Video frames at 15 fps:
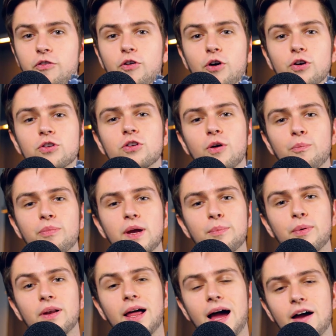Of course, some
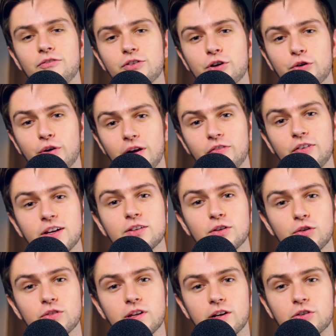people have graphics
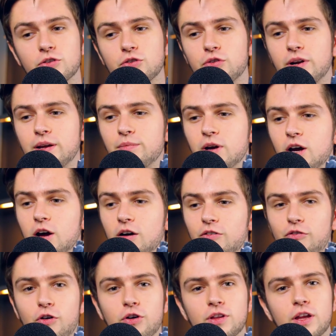on their stream
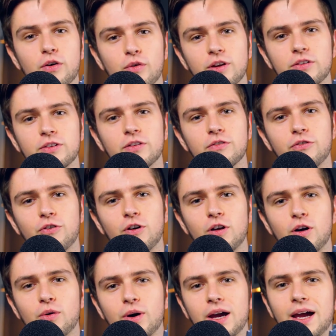for the recent
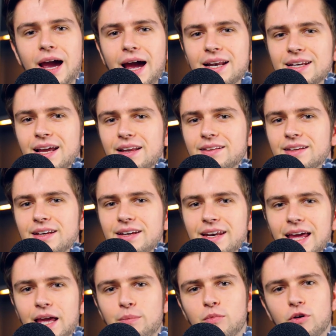follow and then the
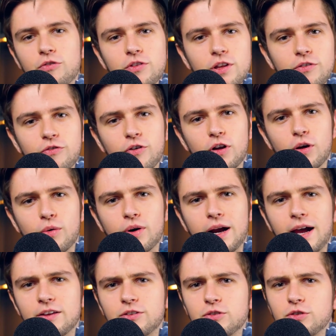name of the follower
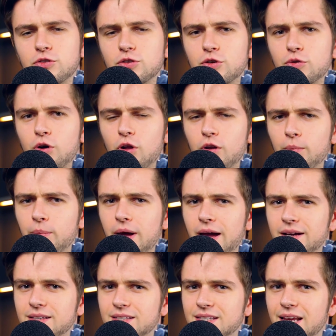has to scroll
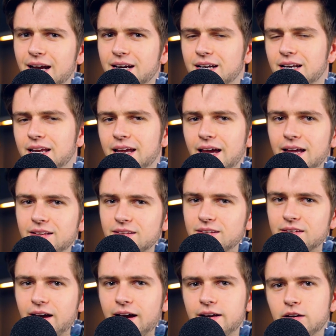exactly
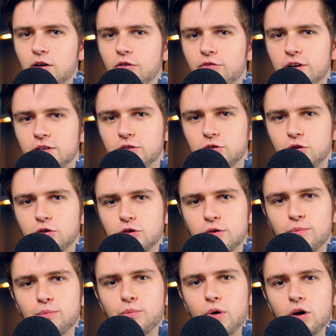inside of a
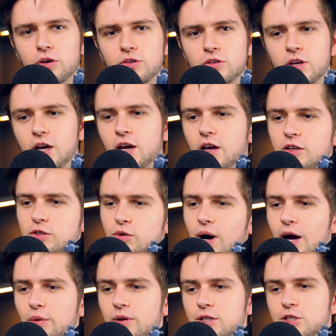certain box. So
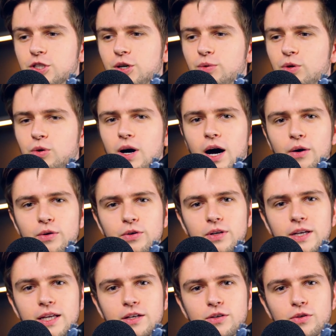I will show you how you
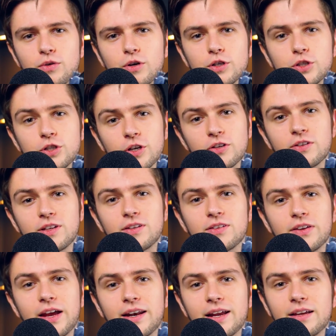need to adjust the
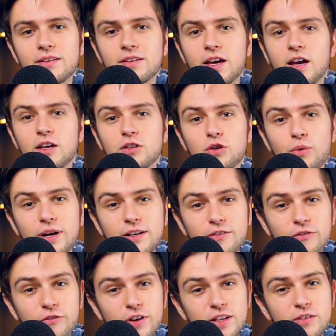settings so it
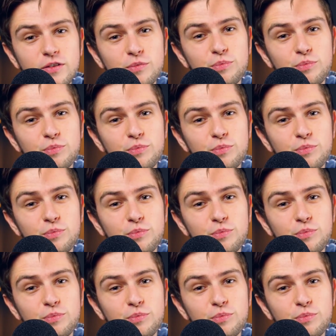fits